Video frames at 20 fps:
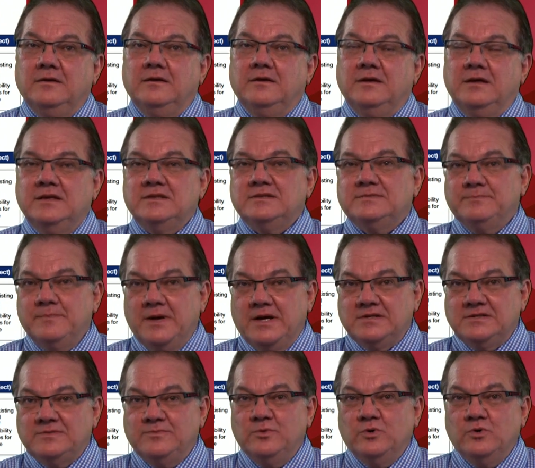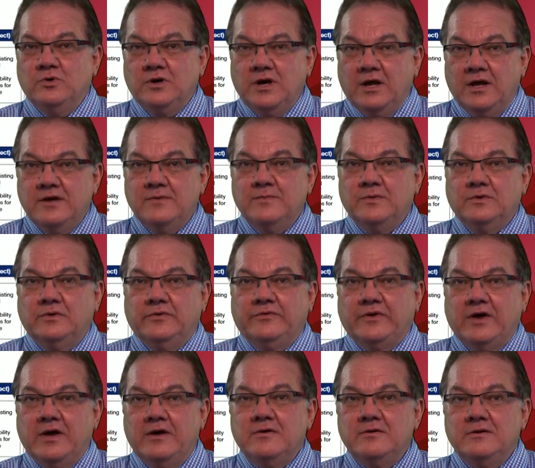is much more global.
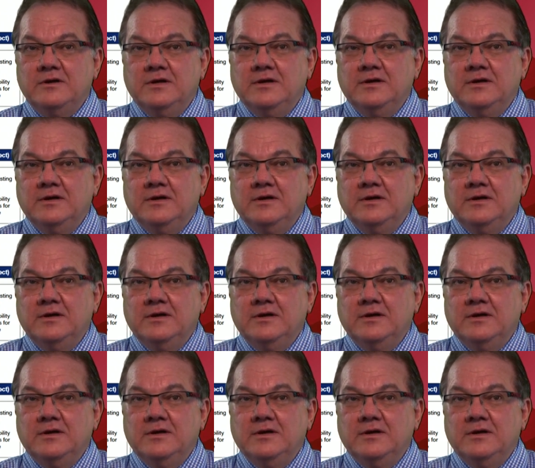So